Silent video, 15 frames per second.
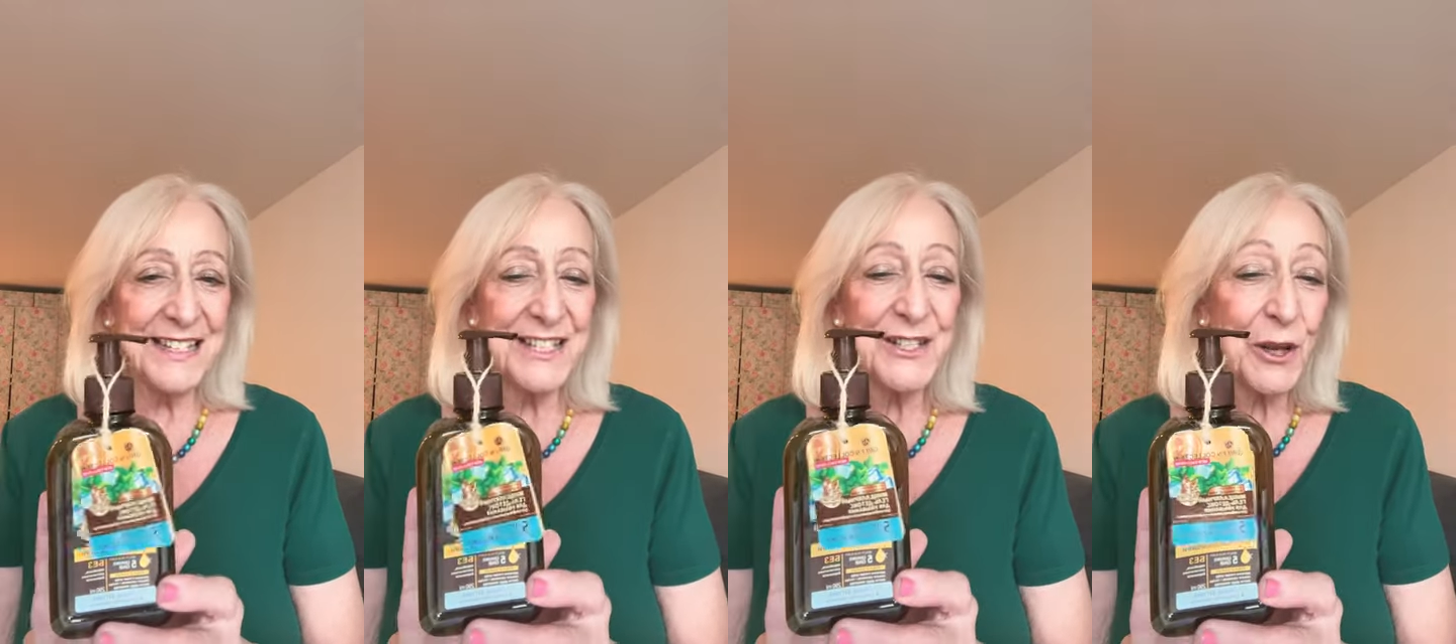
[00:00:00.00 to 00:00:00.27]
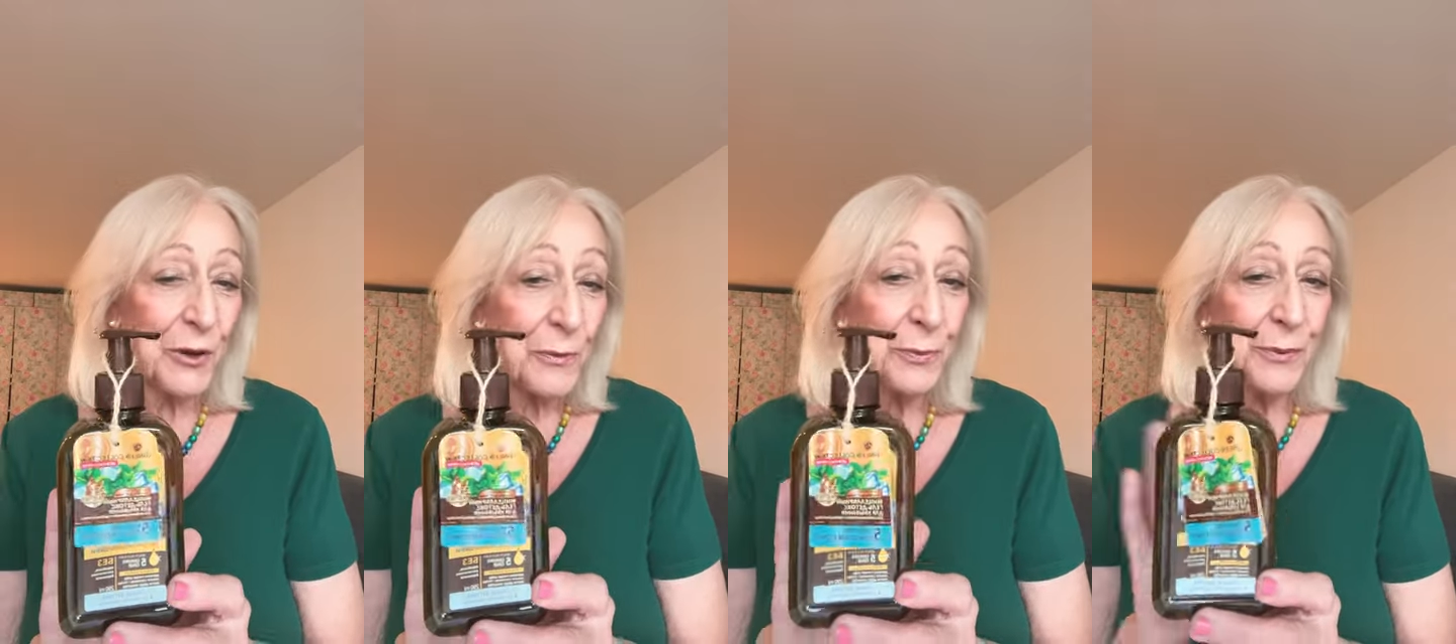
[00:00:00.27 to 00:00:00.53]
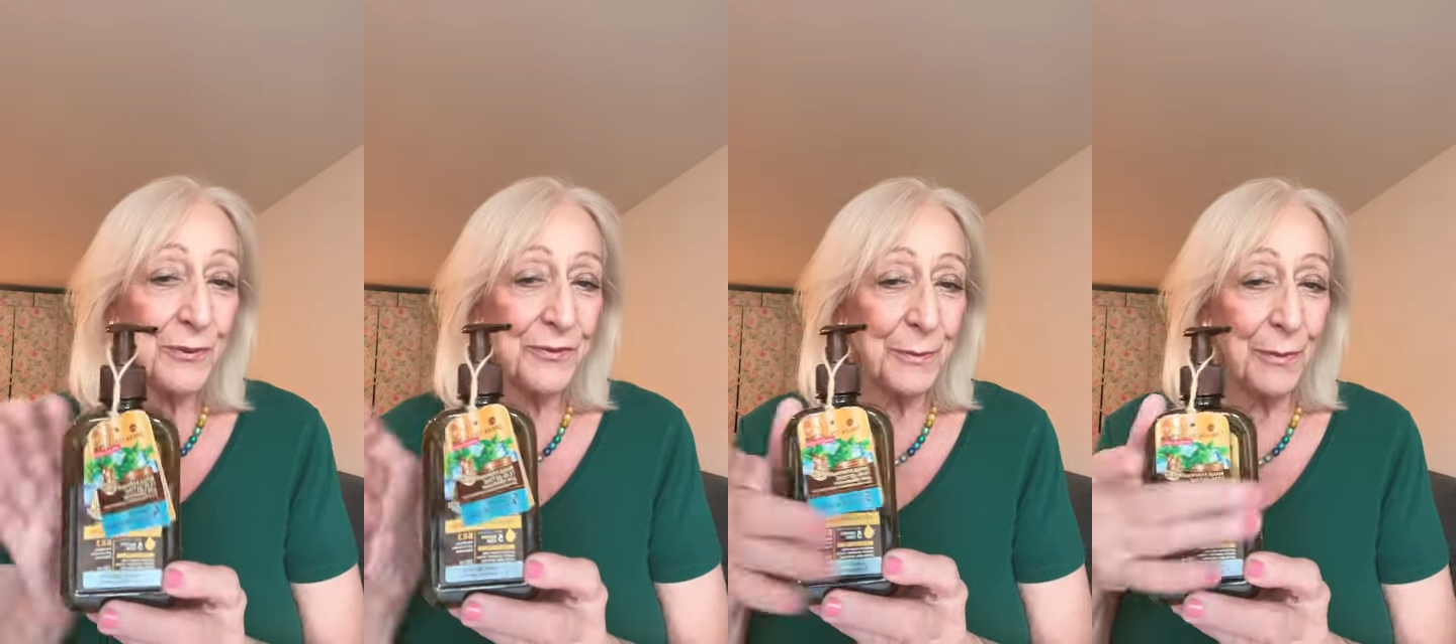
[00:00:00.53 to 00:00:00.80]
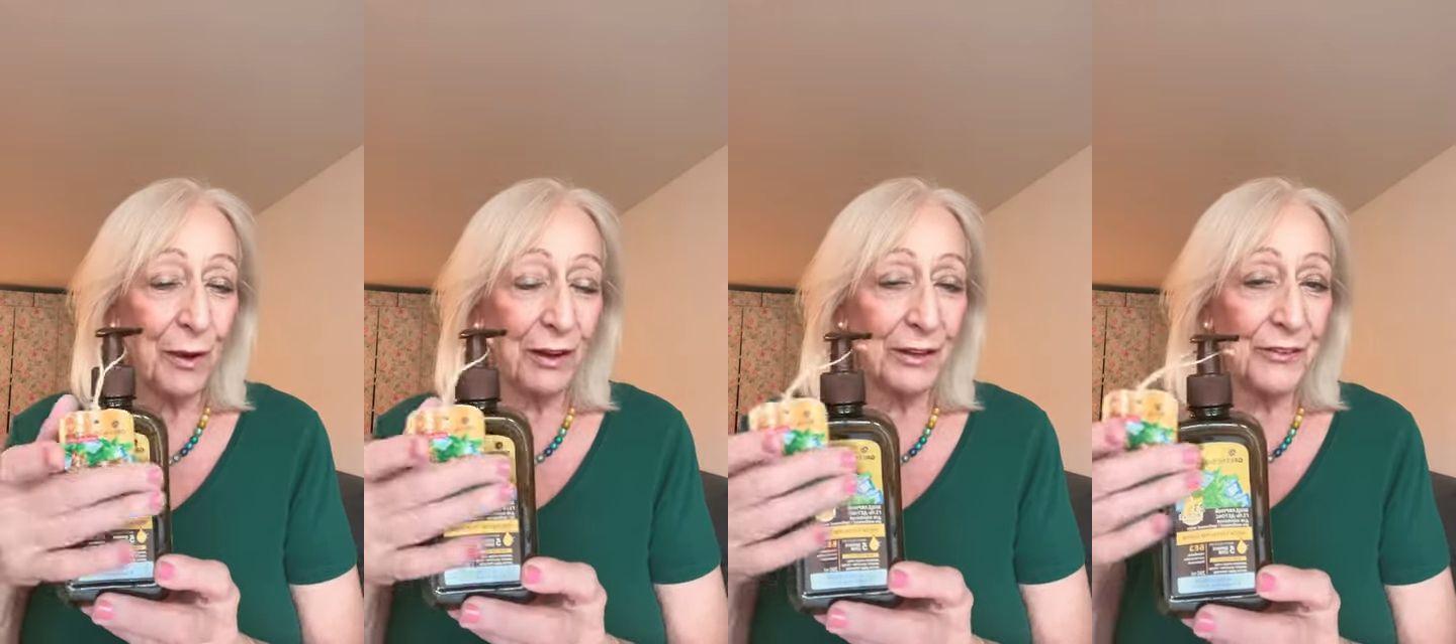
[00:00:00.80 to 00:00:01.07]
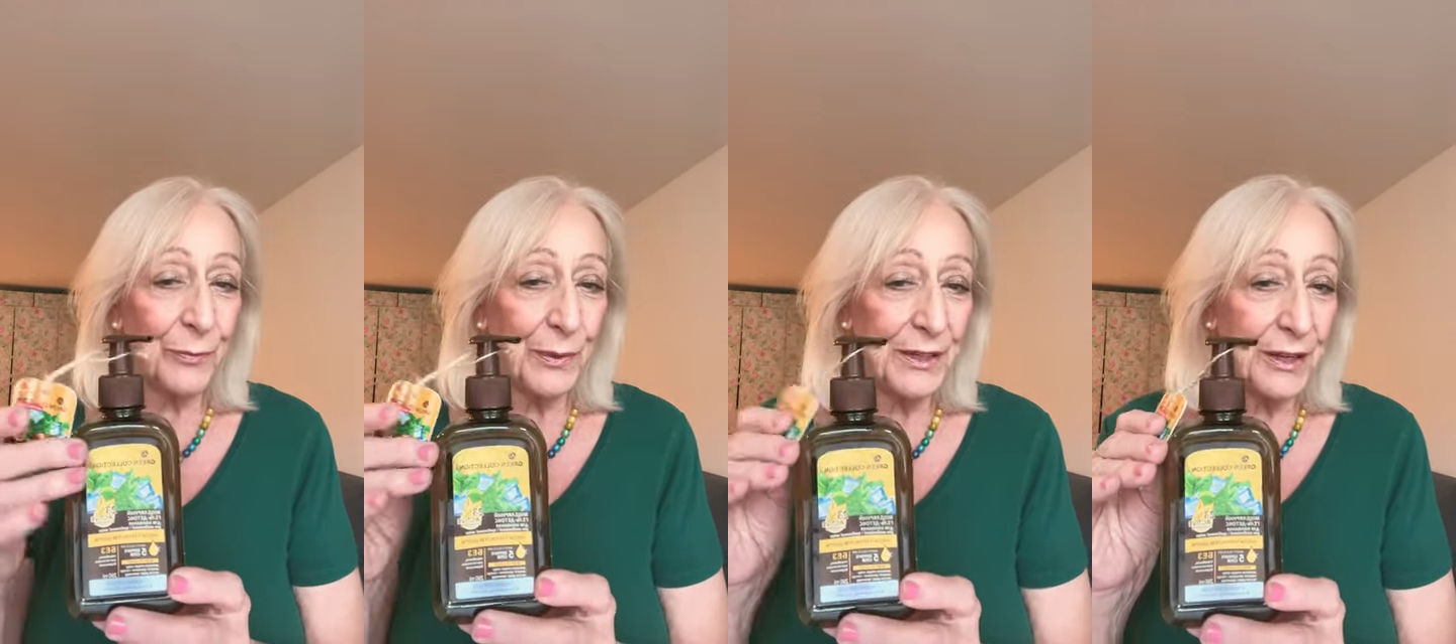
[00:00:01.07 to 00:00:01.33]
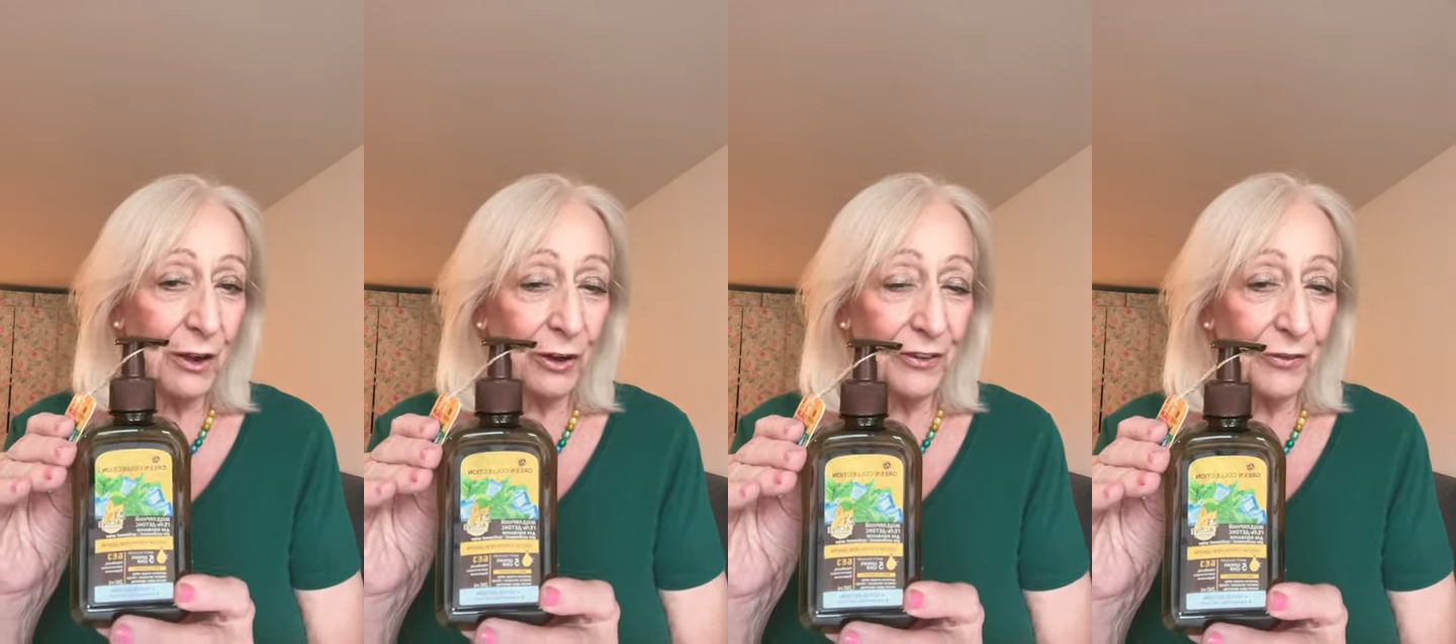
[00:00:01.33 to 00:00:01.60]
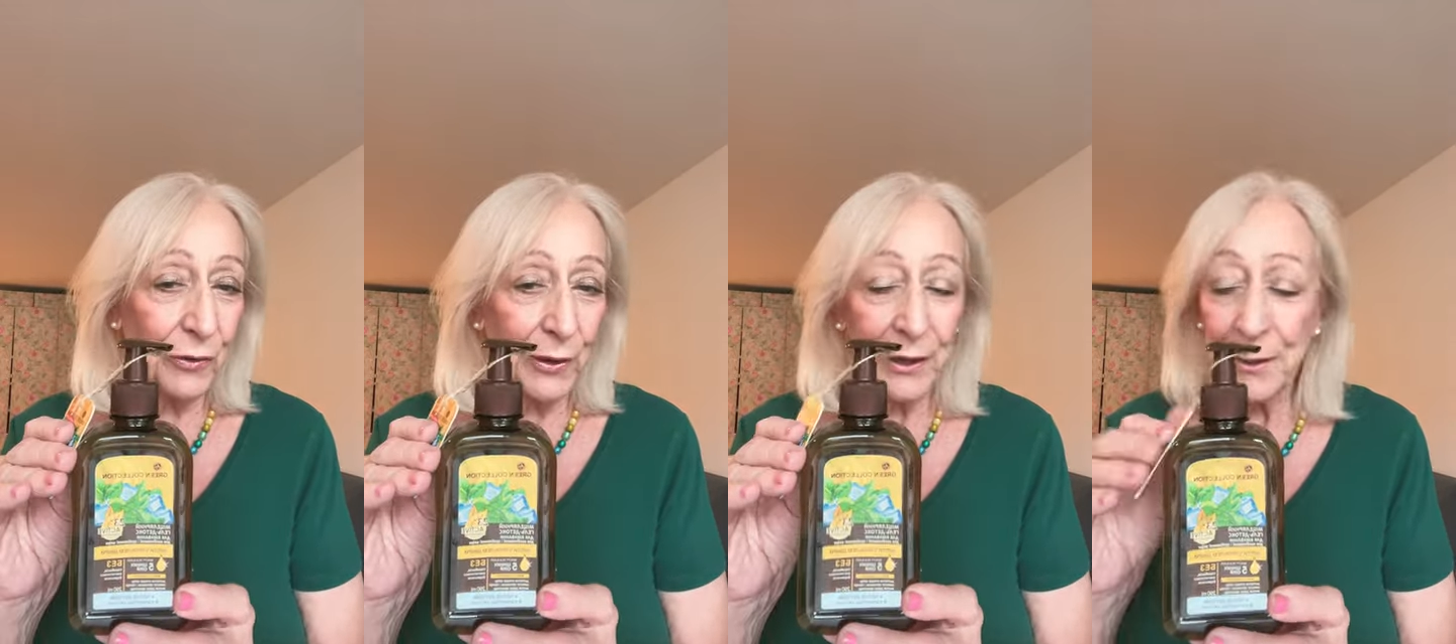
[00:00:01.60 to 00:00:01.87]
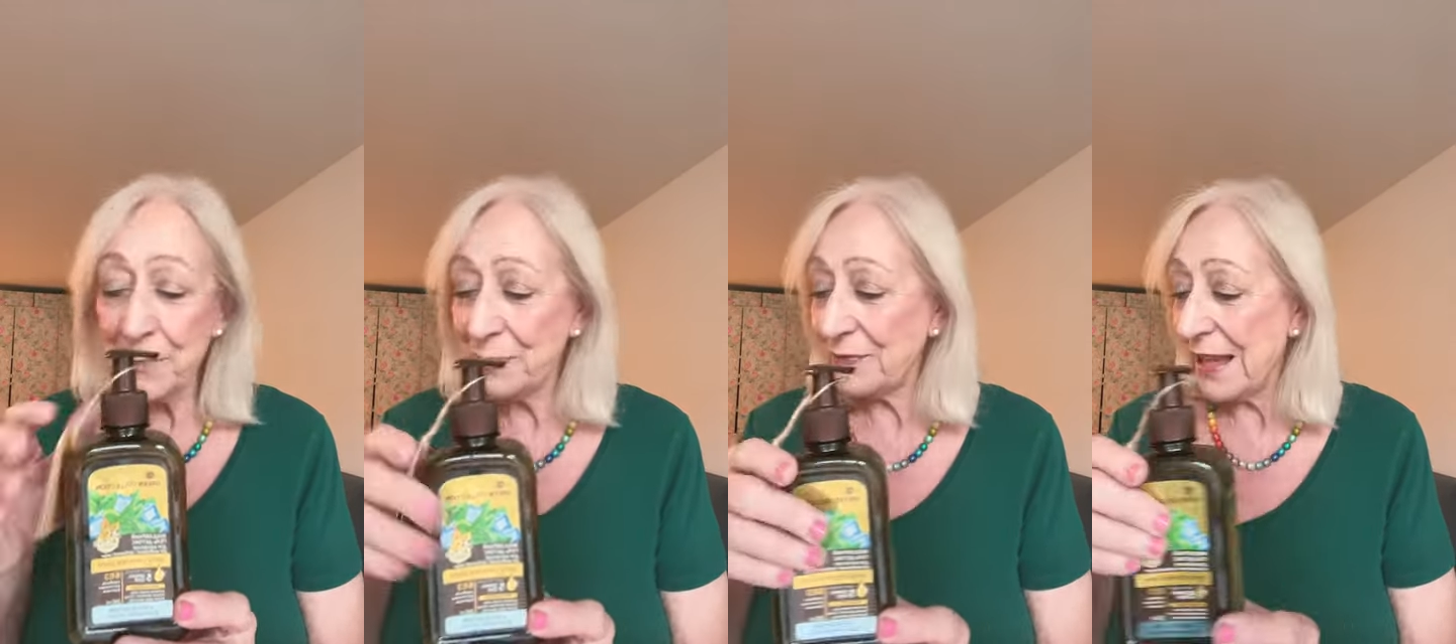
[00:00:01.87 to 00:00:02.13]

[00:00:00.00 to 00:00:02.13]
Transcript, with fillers: soap from olive, olive oil.